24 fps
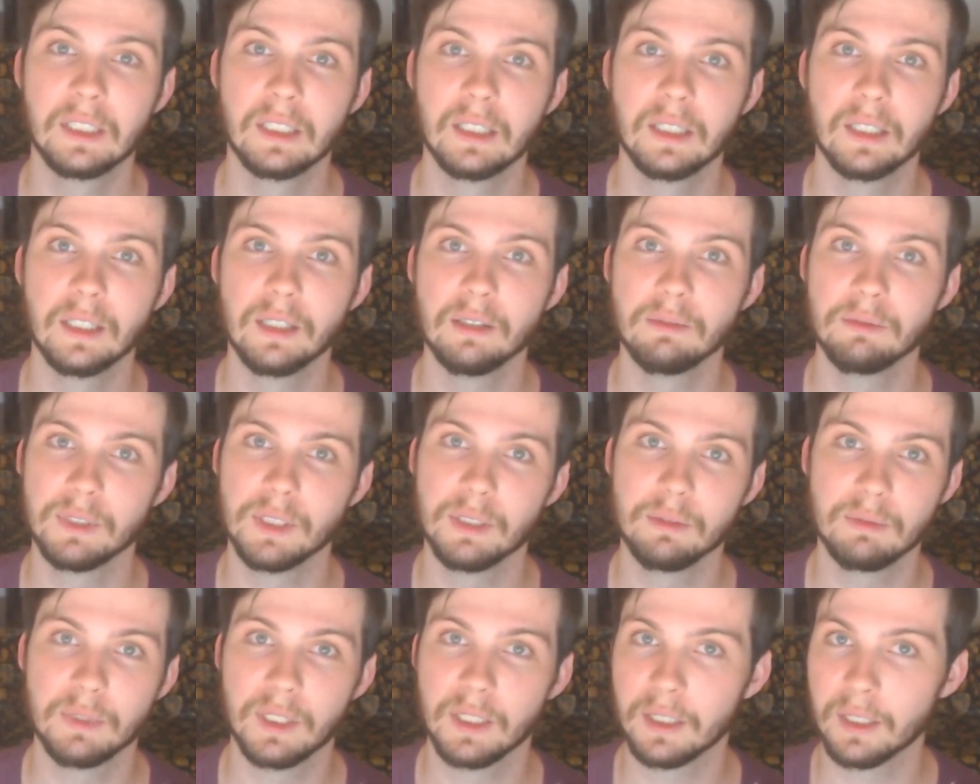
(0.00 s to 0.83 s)
Um,
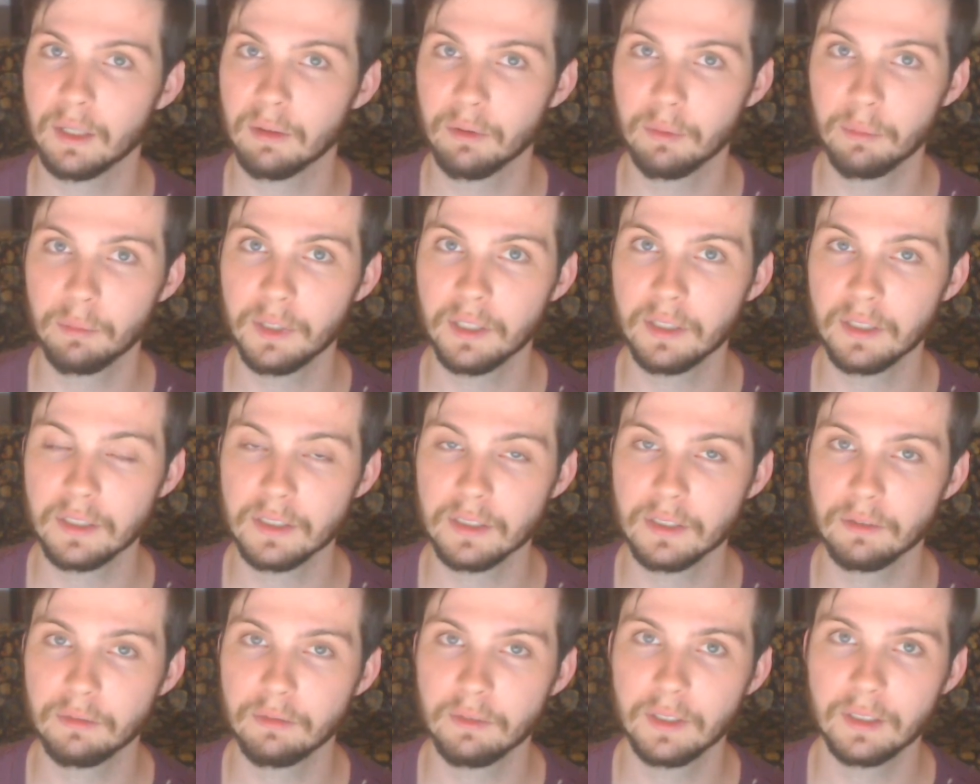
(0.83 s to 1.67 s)
seems like everybody
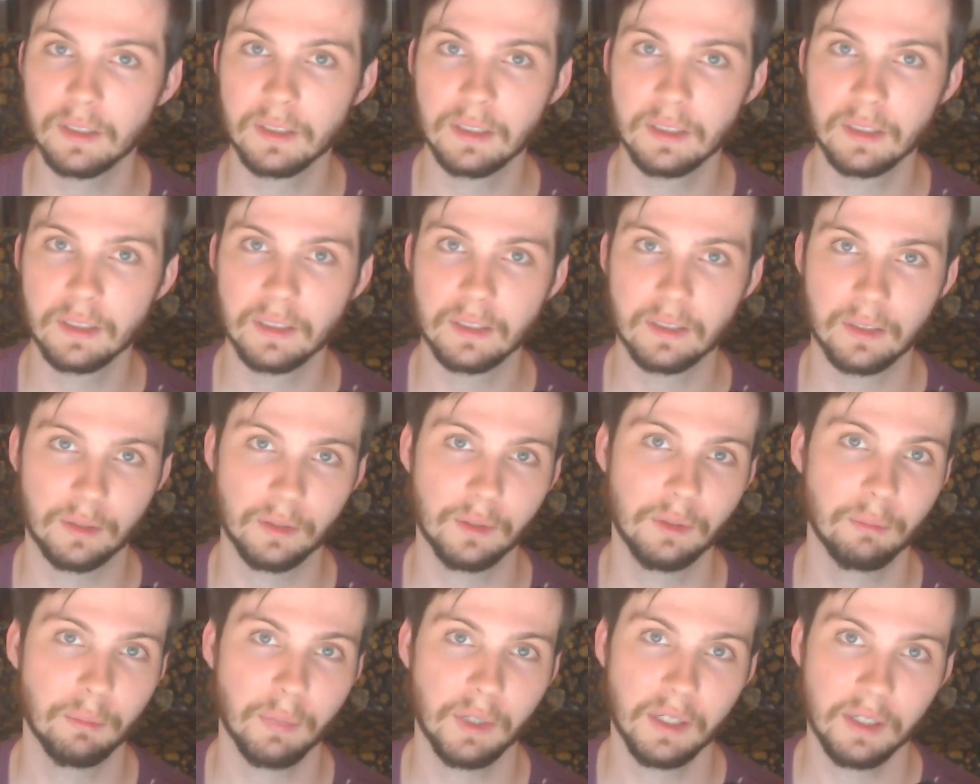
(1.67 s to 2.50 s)
gets offended and
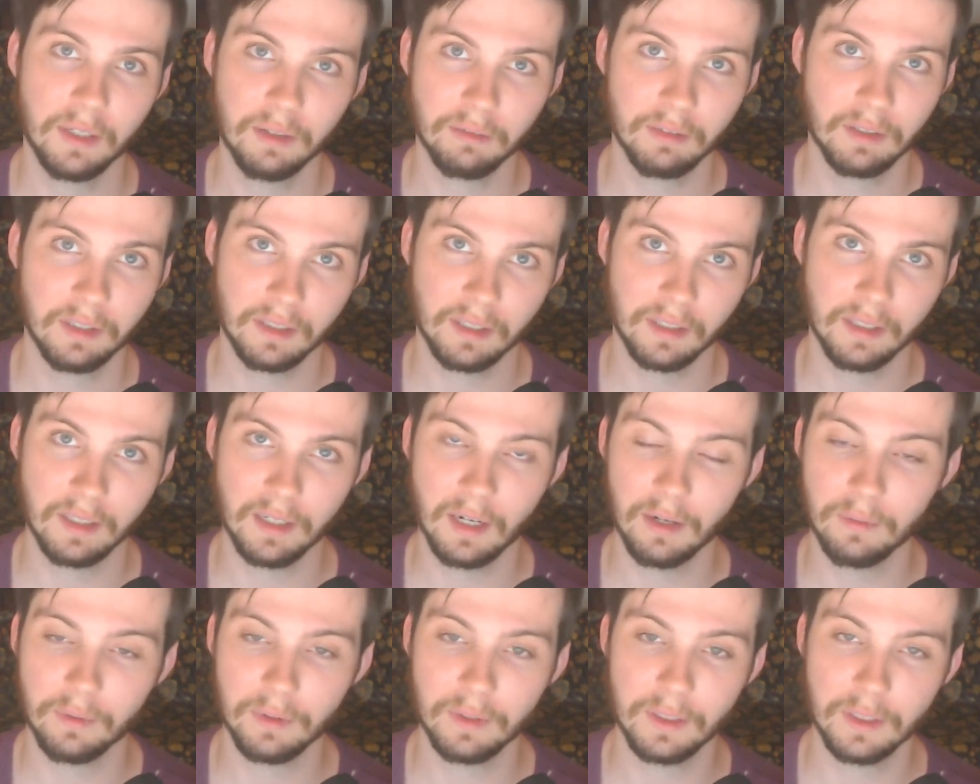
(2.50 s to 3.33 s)
hurt by everything
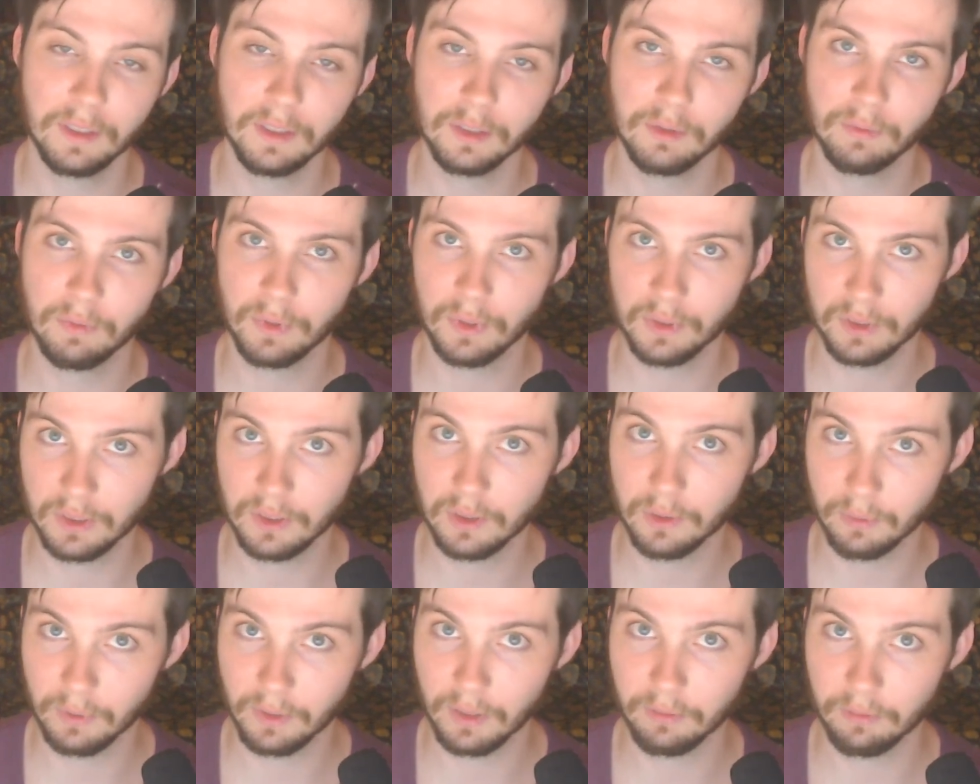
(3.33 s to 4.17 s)
nowadays
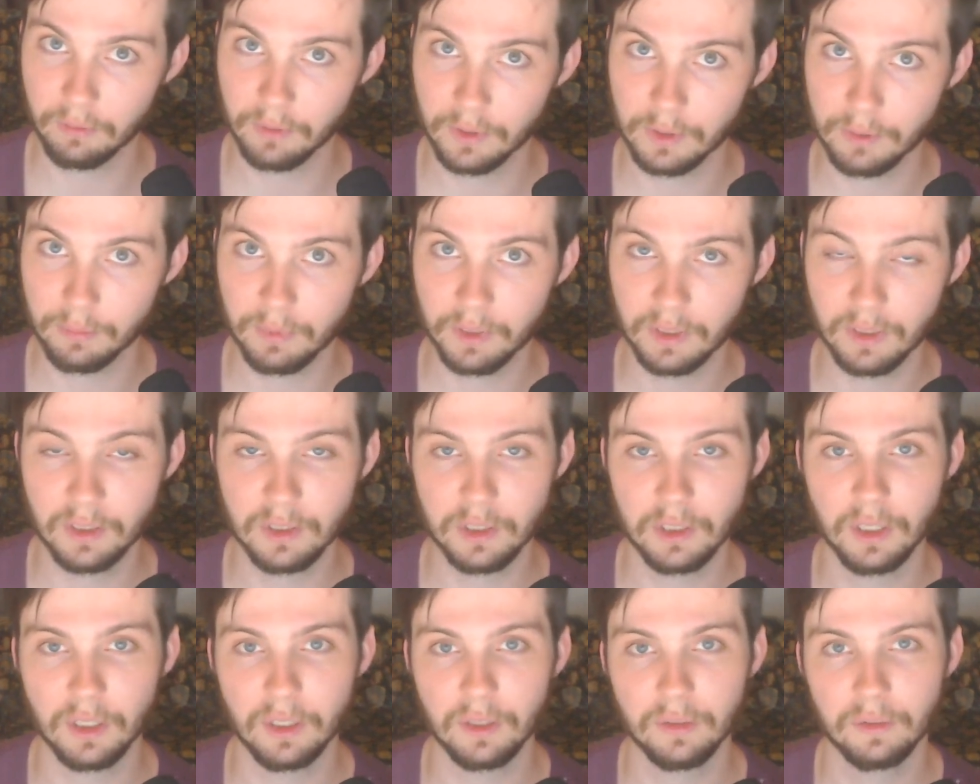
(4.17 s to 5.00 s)
versus when I first made this
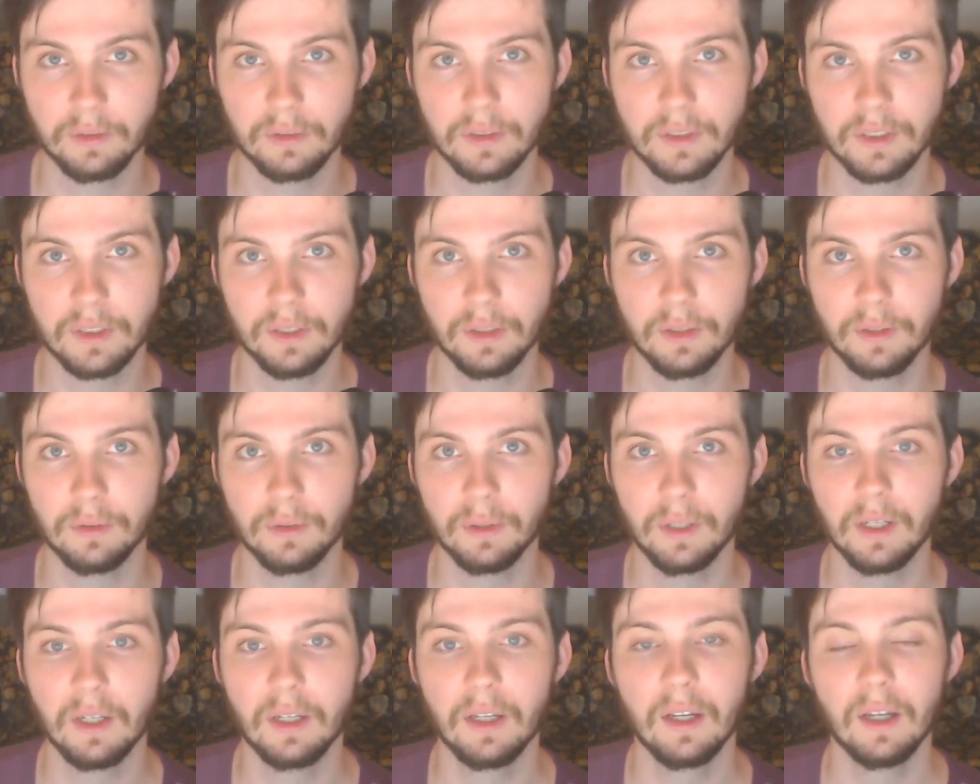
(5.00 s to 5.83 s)
channel. So,
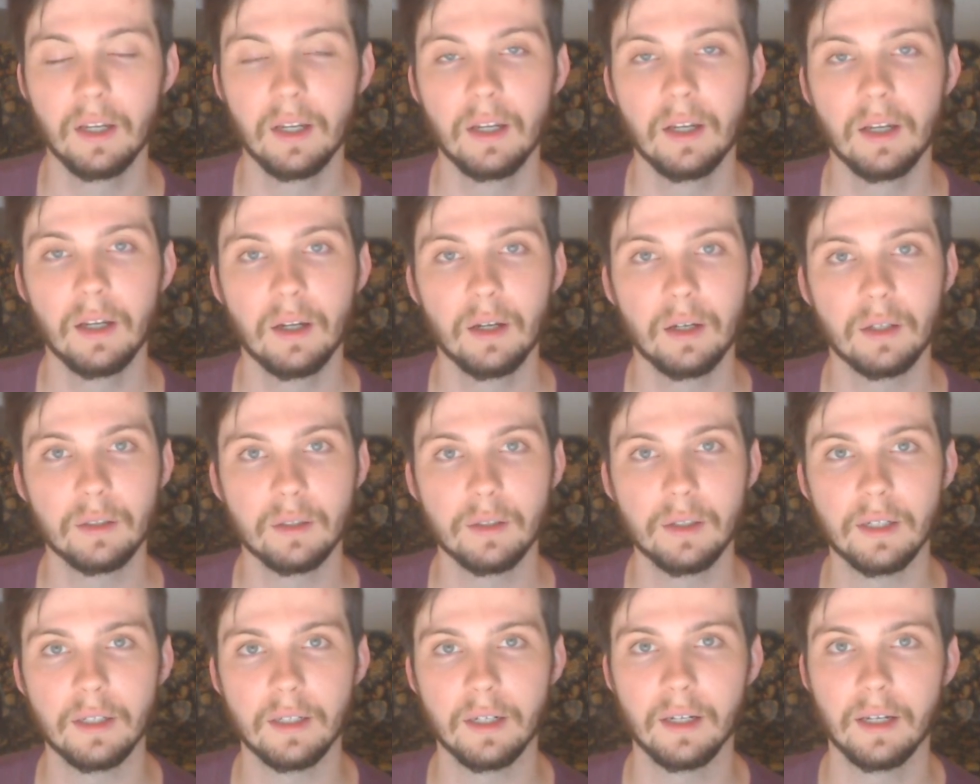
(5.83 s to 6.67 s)
all
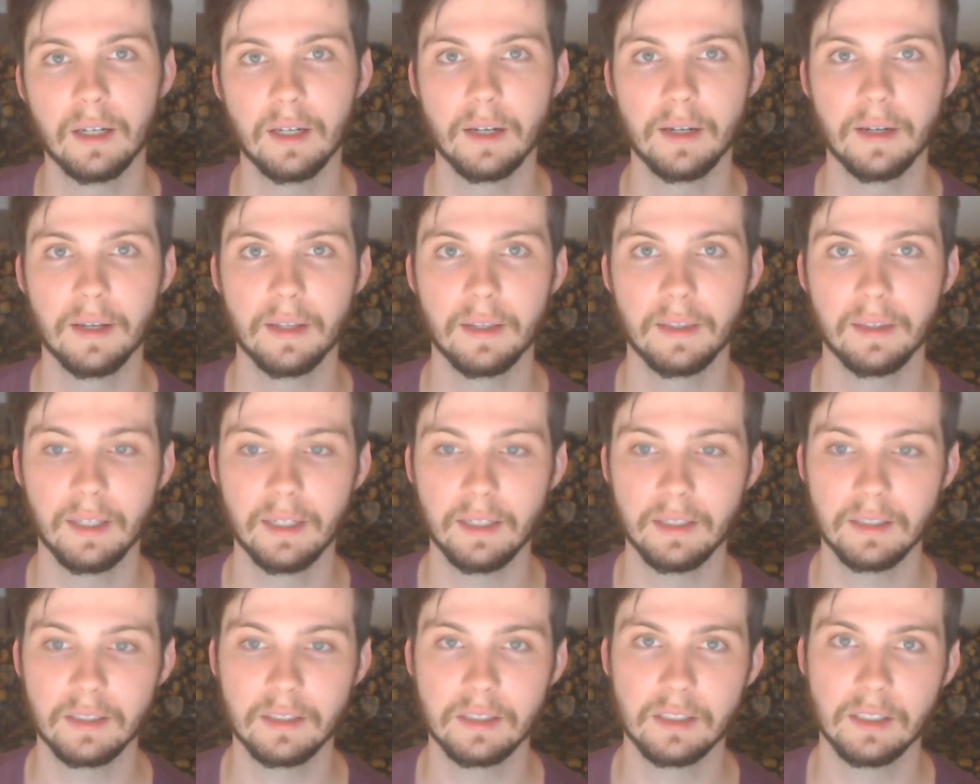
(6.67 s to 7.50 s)
right,
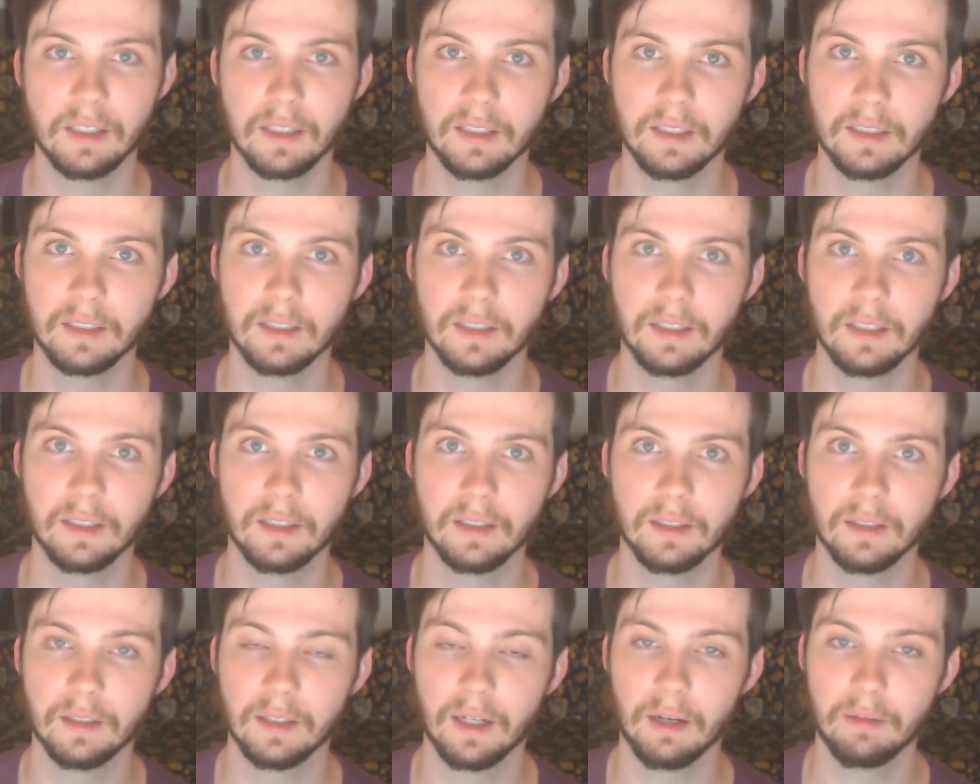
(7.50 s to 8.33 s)
thanks, and
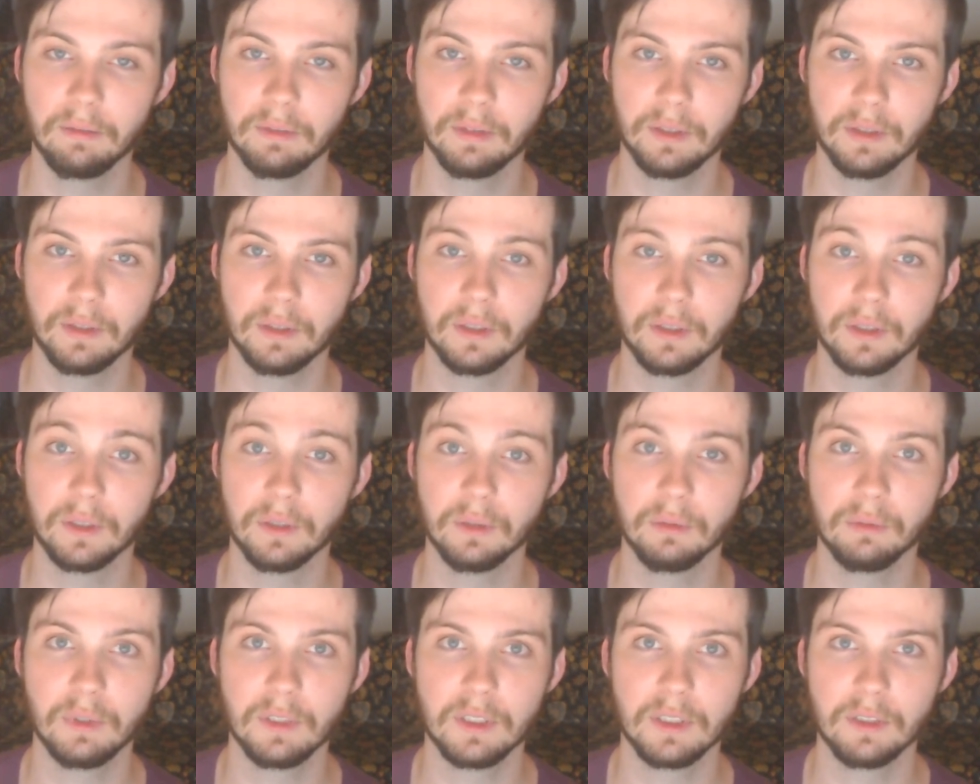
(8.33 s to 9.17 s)
uh, have a
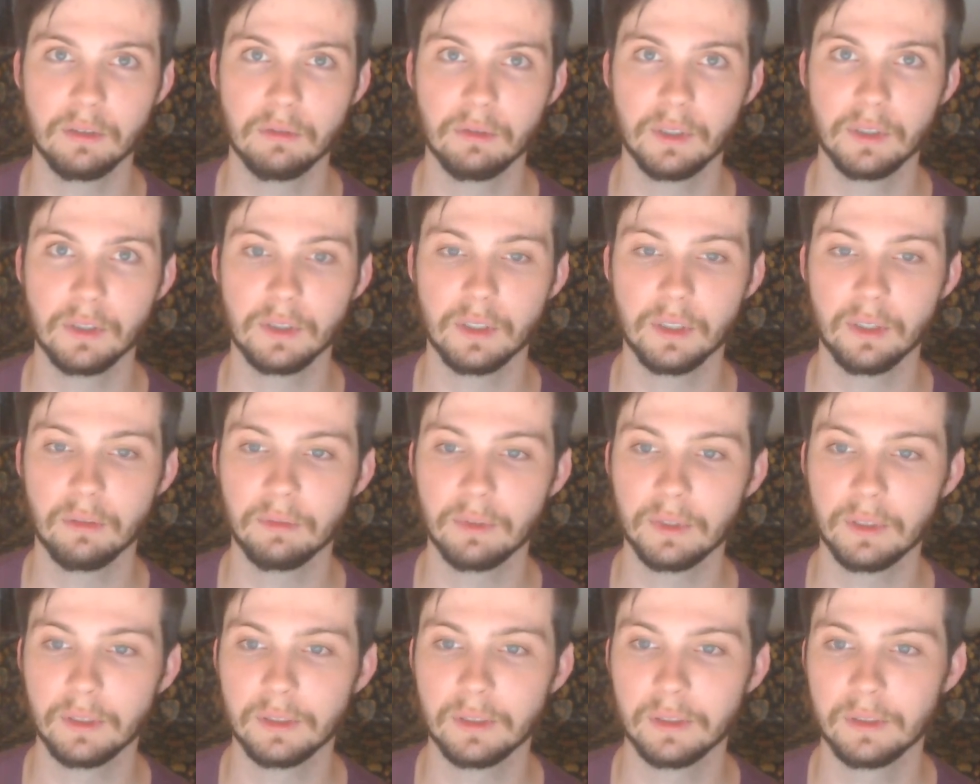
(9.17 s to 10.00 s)
good rest of your
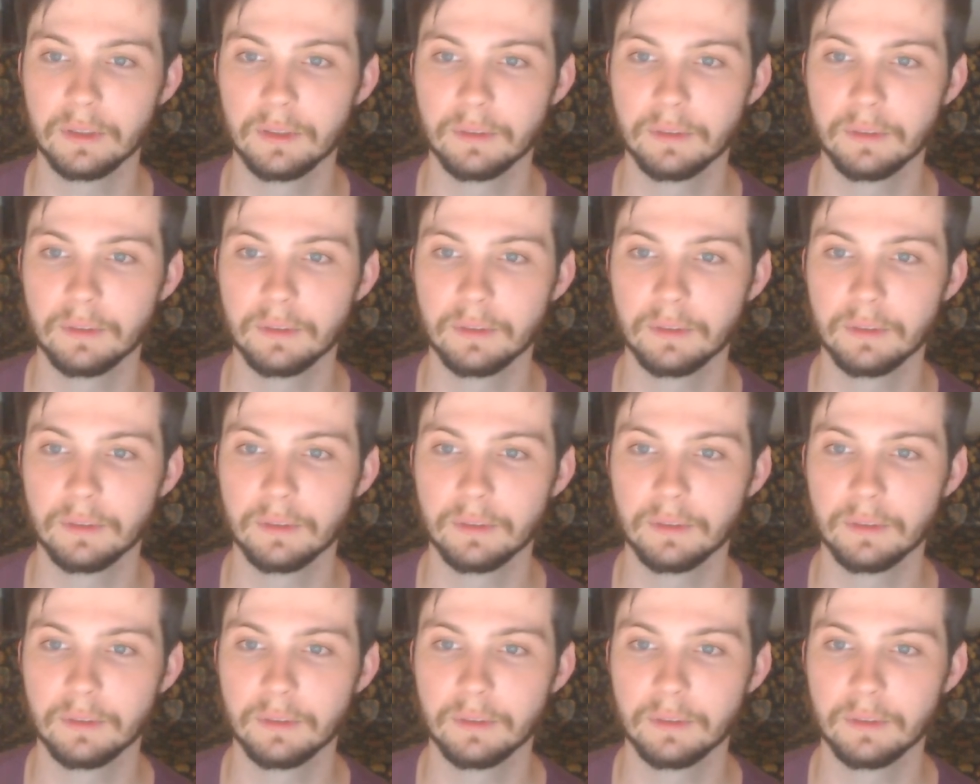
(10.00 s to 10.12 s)
summer.